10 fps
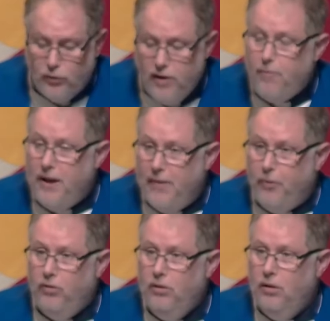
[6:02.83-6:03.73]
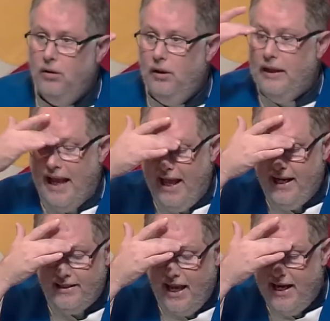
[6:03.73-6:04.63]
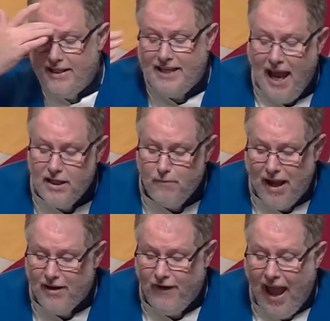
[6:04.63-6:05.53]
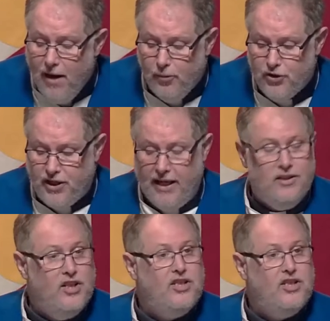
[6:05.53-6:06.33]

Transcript: with the people in a tent made of animal skins has